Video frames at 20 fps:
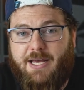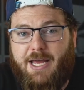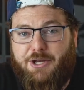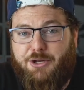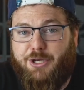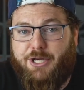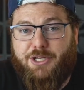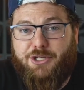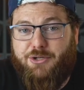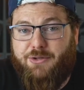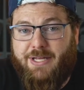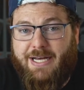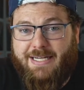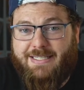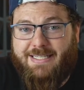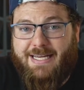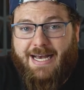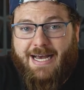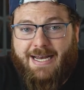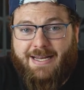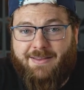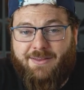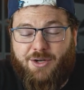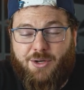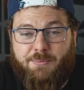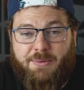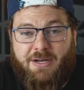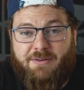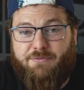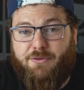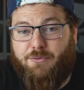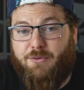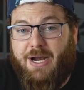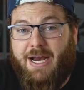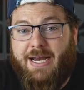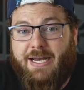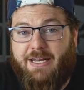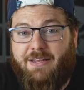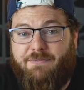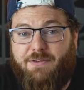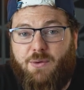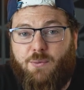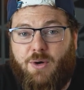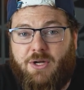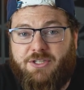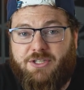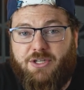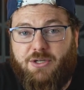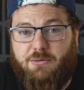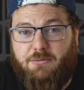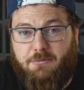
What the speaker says: and you can do that to add a little bit of variety if you want to,